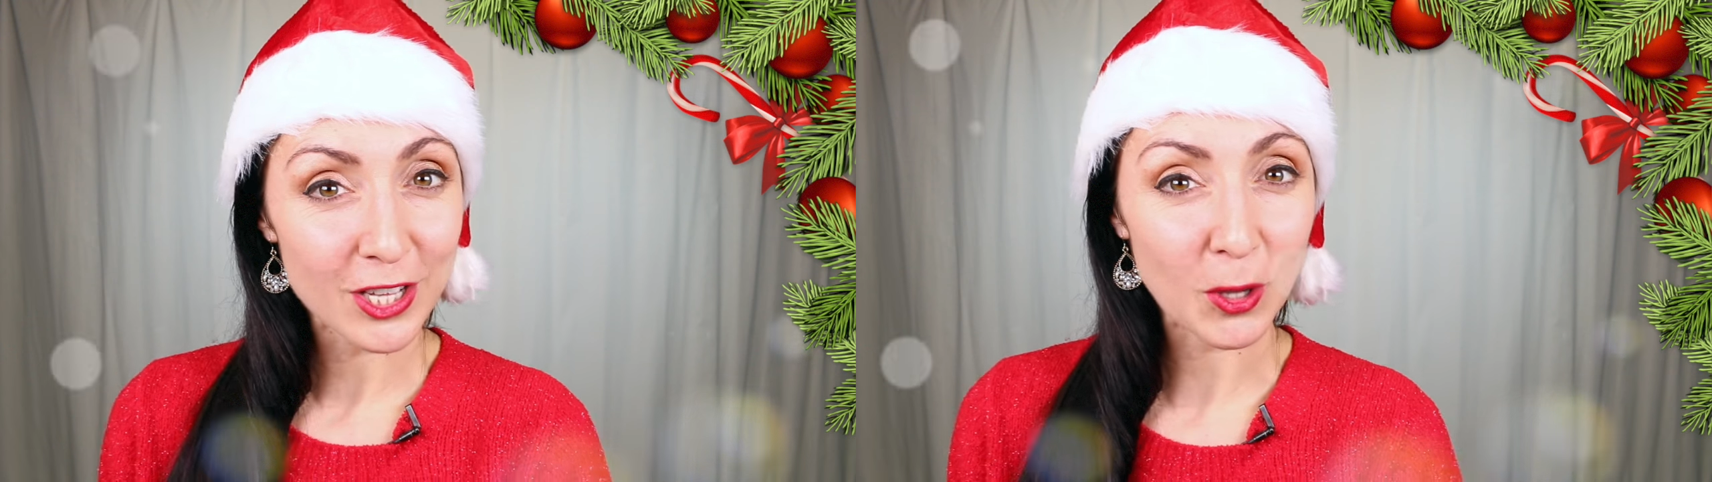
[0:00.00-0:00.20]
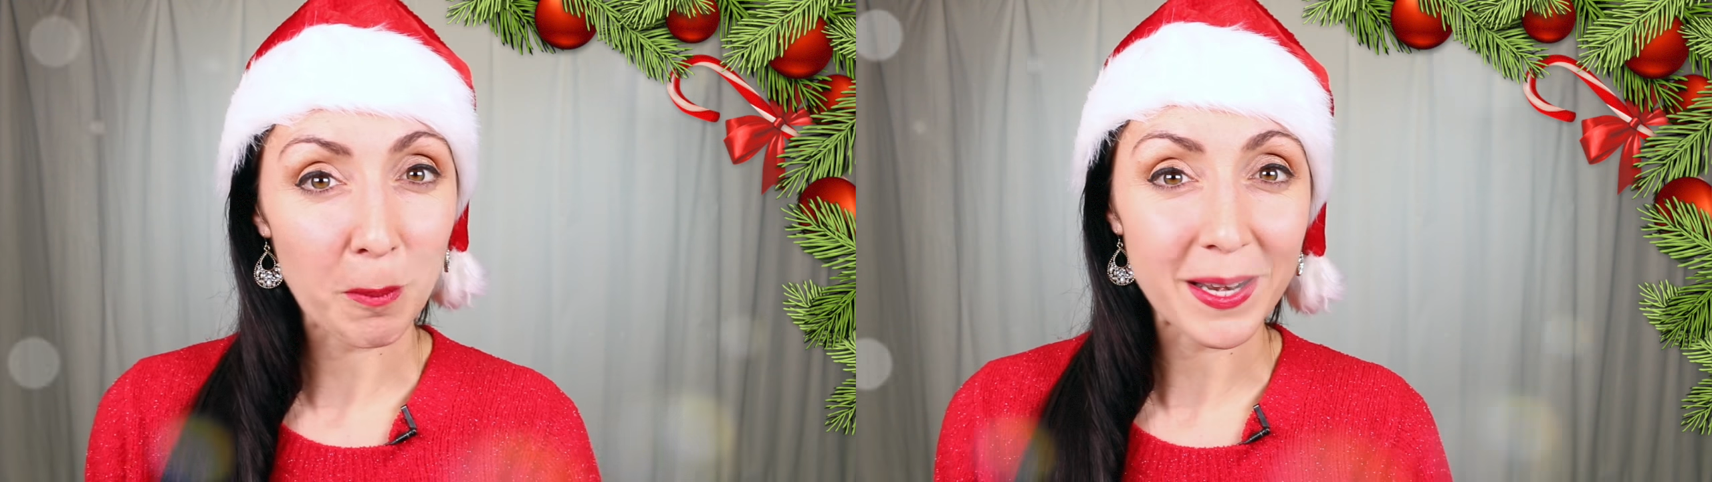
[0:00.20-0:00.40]

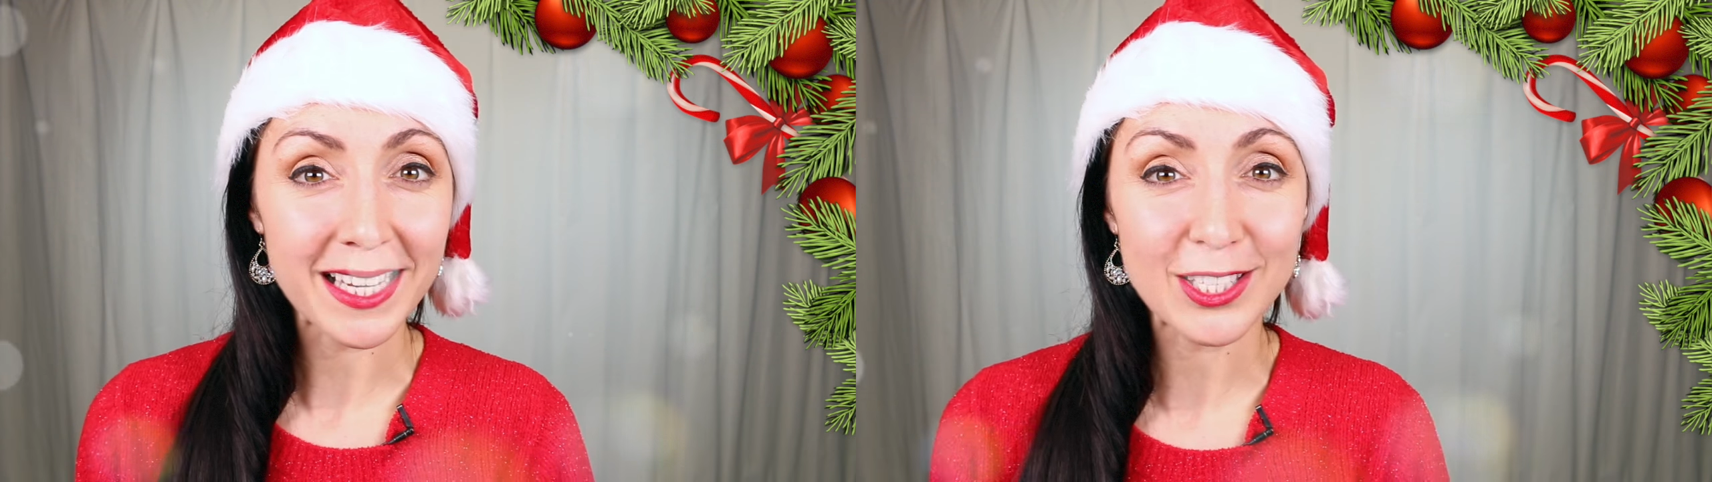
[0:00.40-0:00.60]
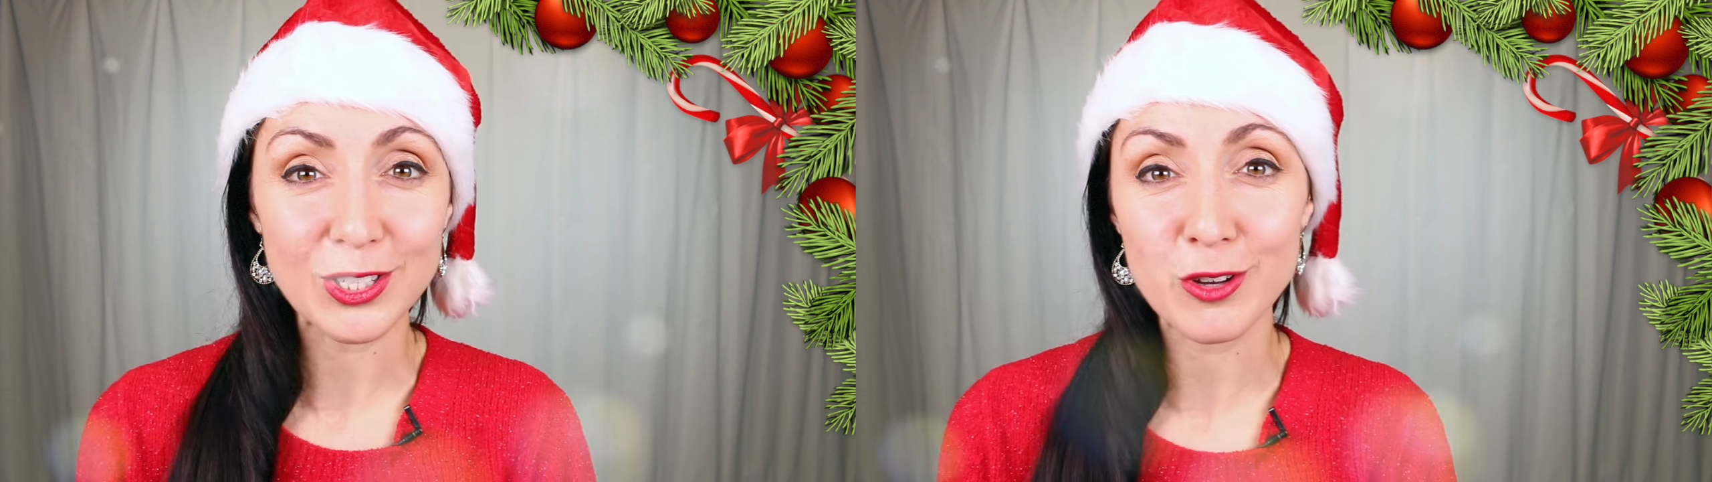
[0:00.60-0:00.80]
So
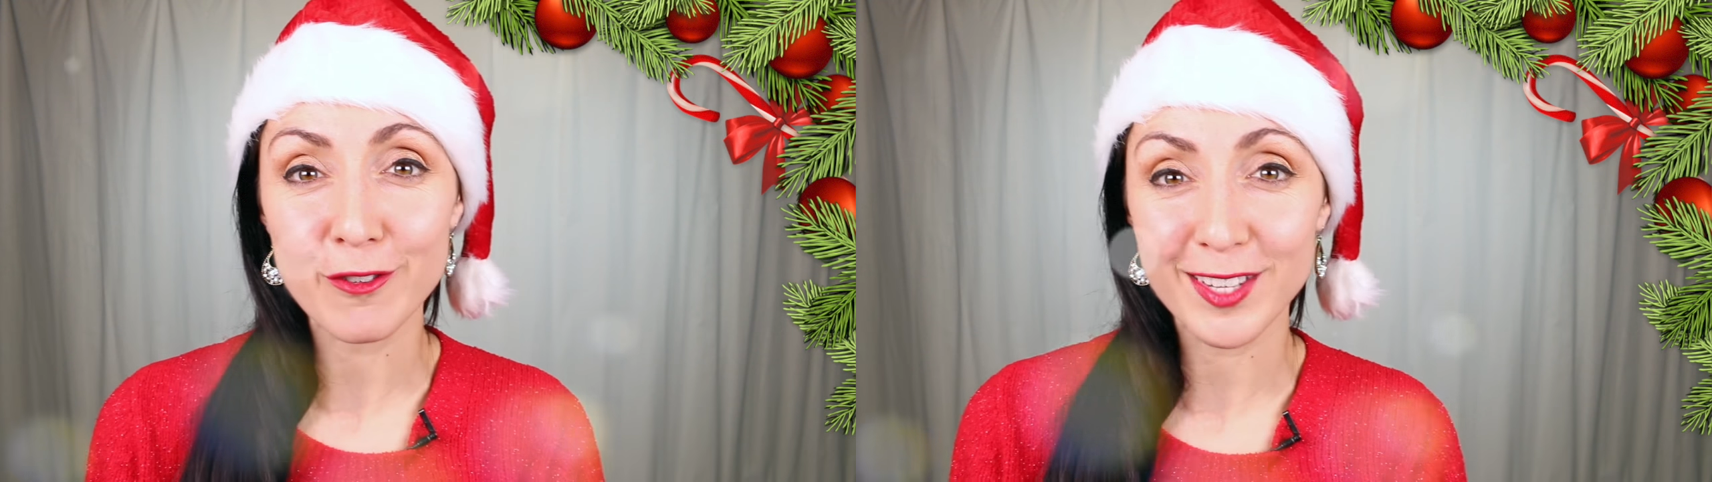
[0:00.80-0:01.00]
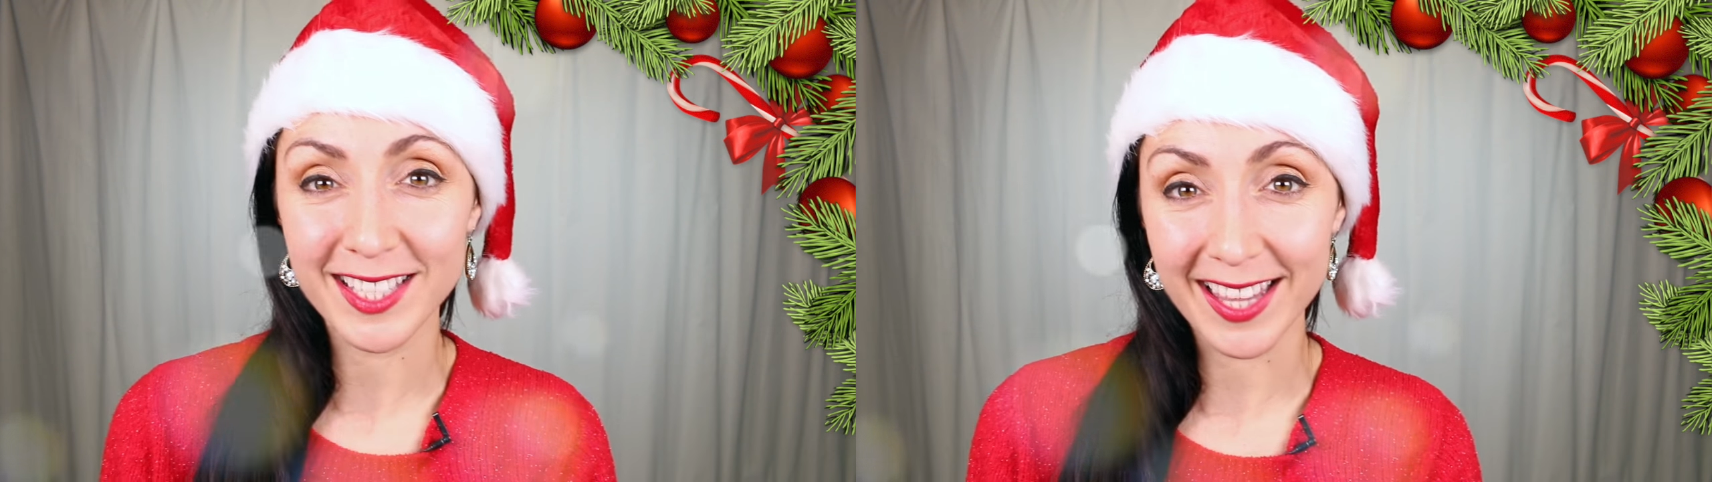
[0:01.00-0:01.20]
please do
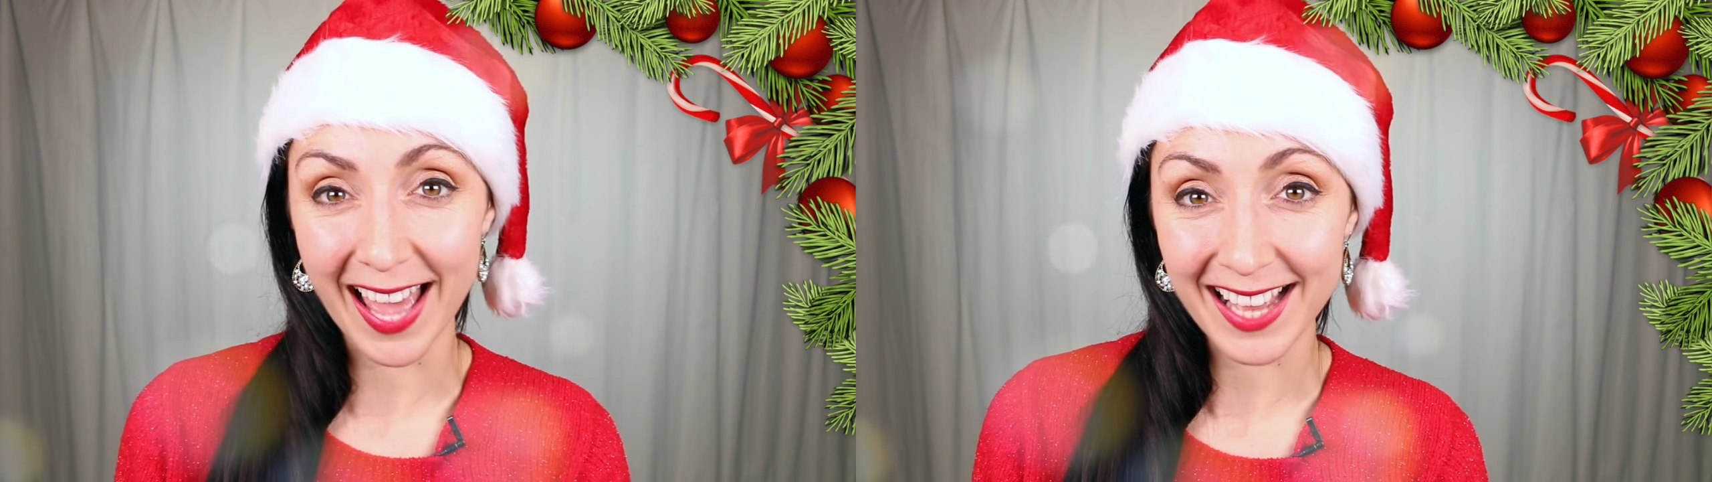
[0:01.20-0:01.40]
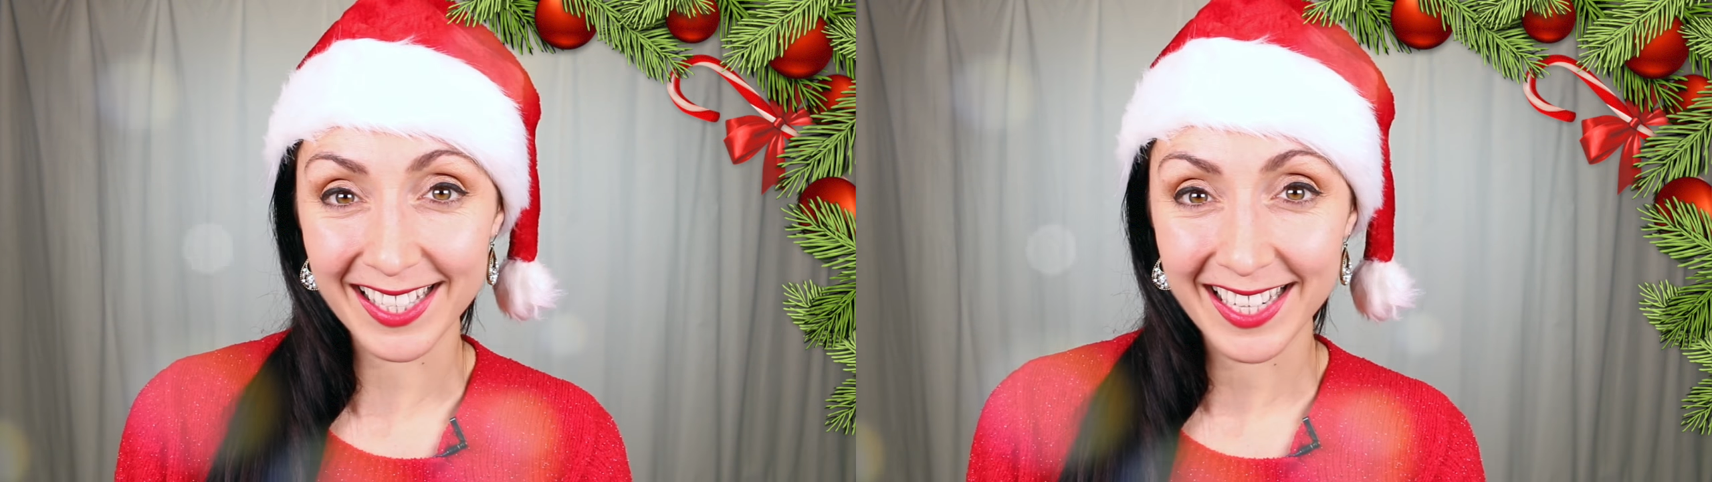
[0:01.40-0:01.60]
visit
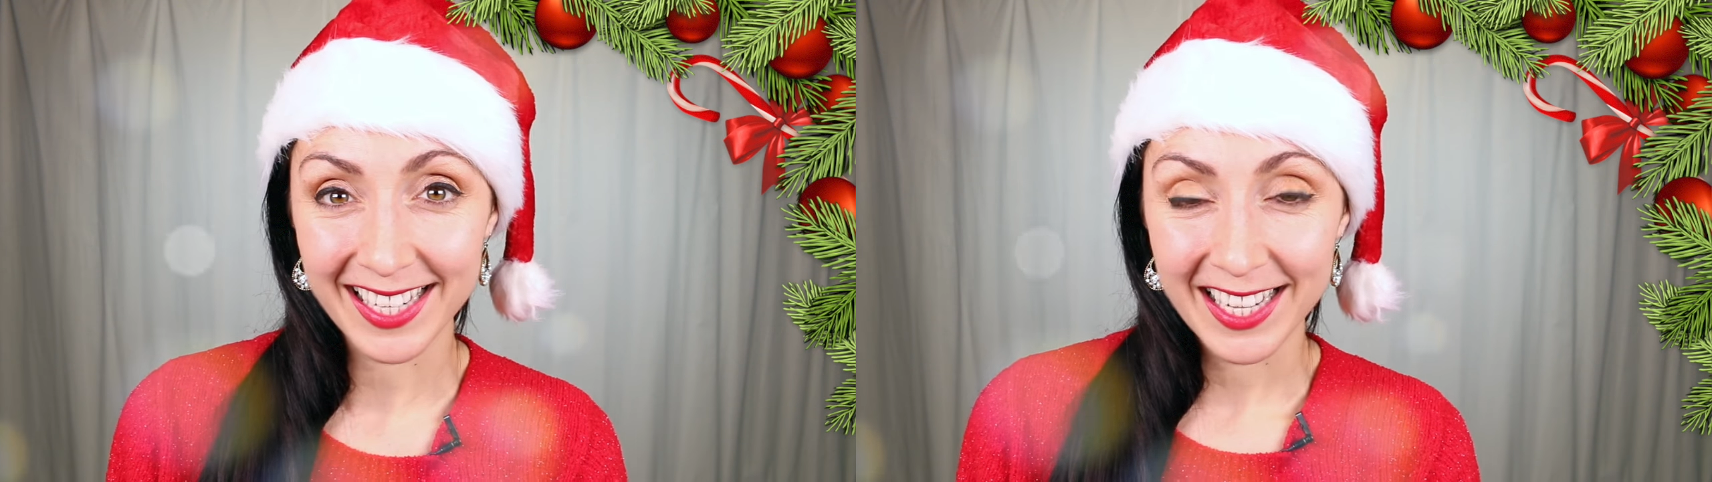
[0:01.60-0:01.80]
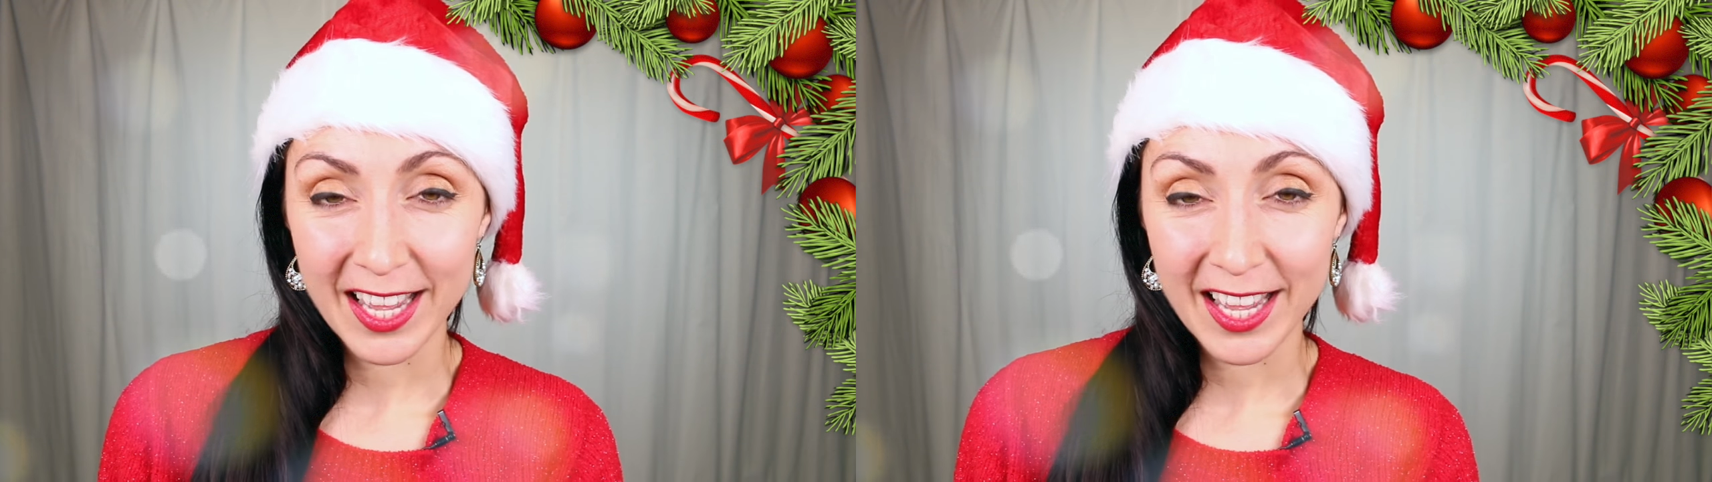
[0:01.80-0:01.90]
that.